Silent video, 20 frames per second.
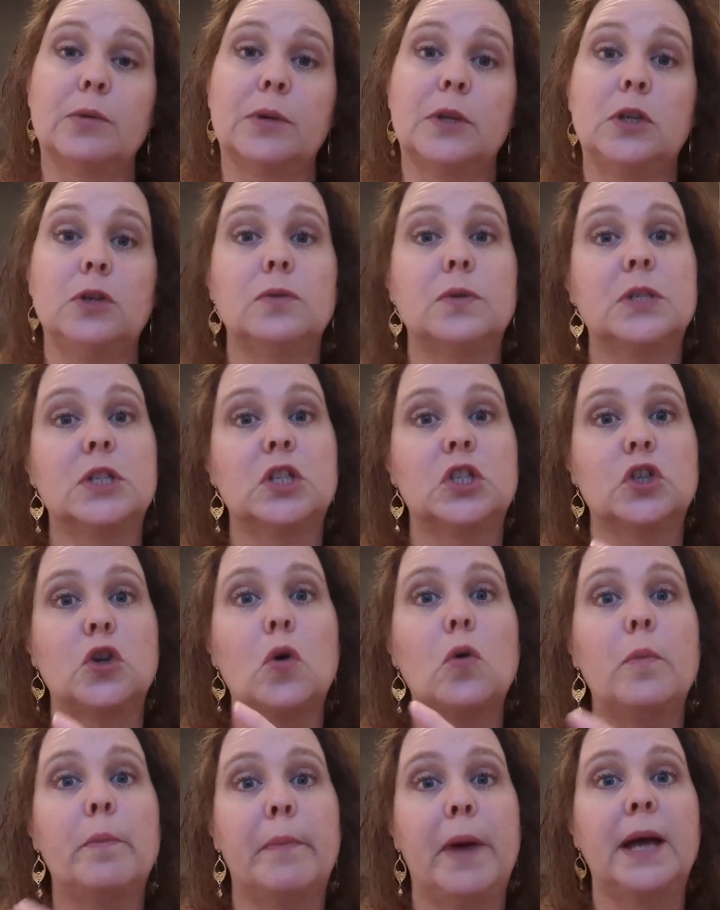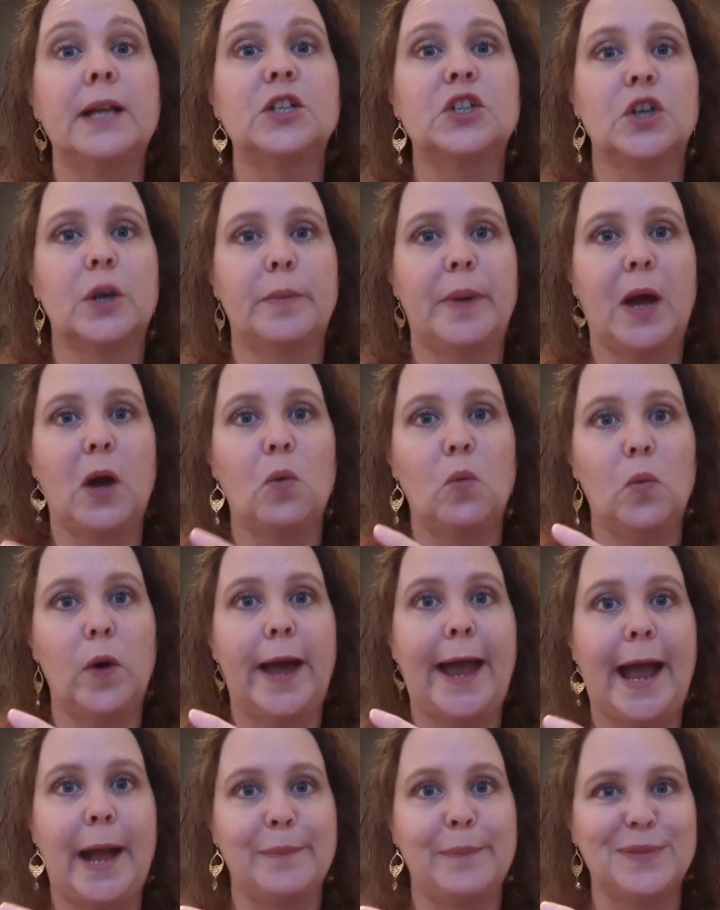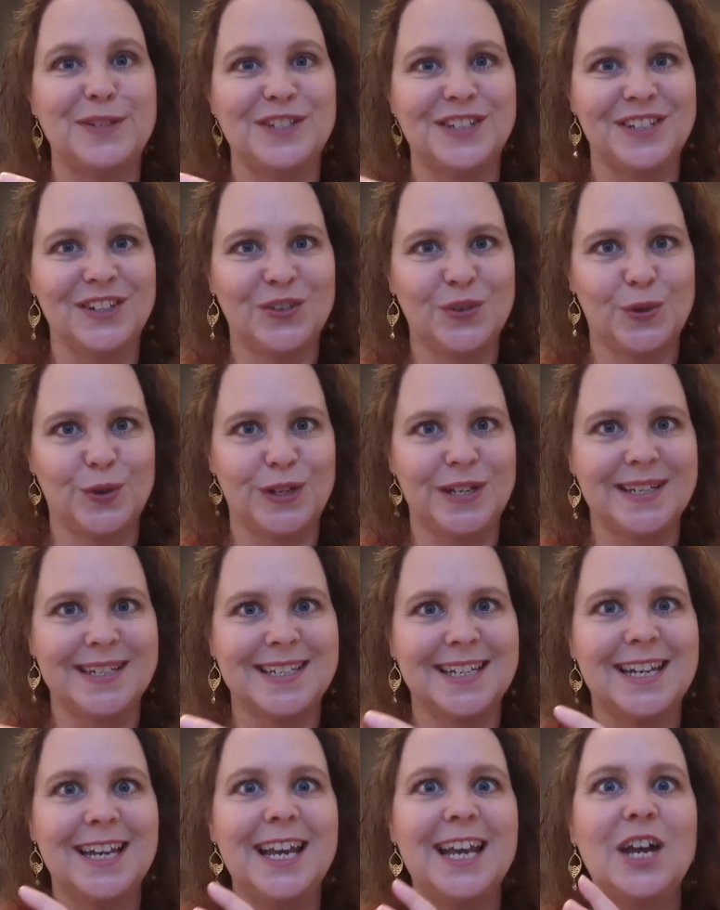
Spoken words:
with you so much about what happened in Crete,